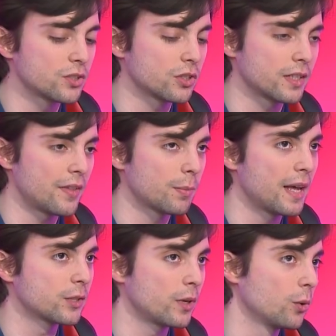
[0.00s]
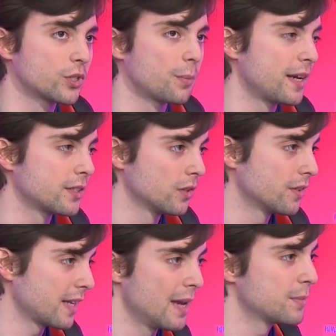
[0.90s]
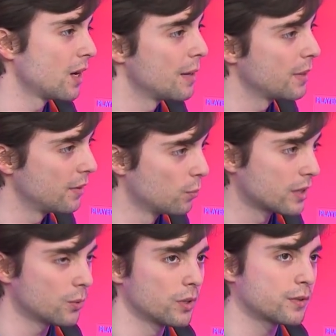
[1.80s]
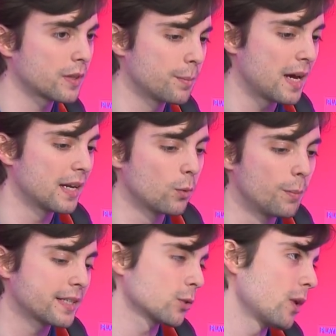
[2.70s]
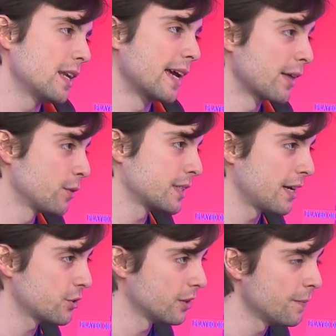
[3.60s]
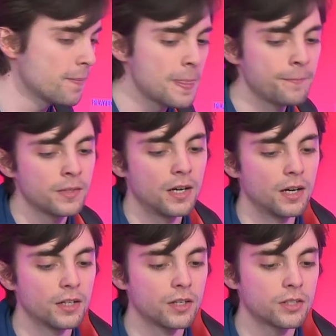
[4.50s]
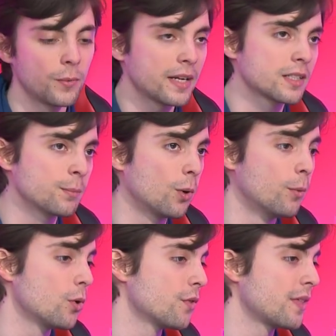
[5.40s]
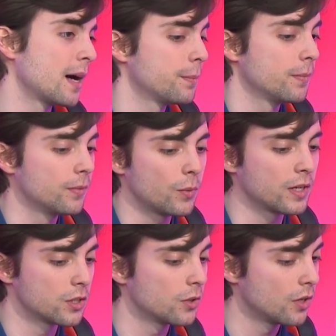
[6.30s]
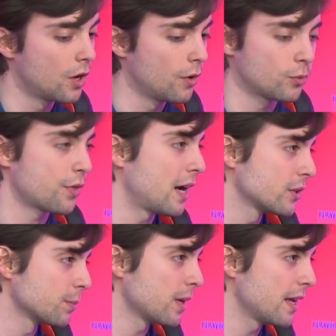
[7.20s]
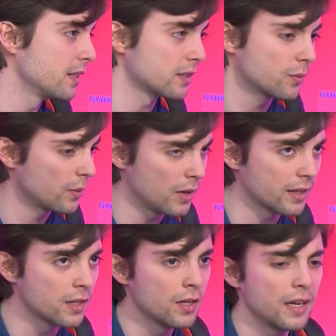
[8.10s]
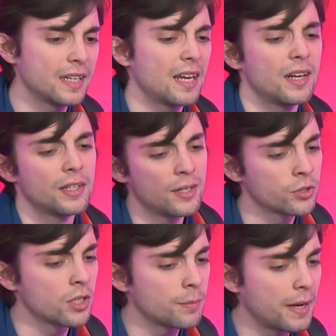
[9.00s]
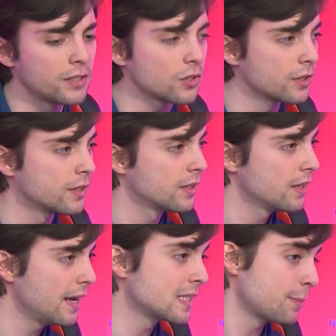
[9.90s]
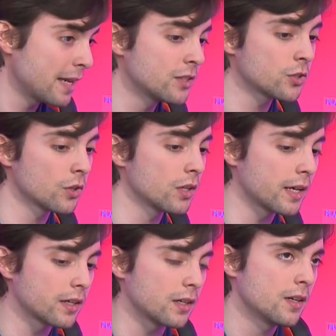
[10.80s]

to just get the players right, also based on the game type and what's compelling, what makes the right length of session. So we can support more than that. We can do over 1,000 players. It also depends on like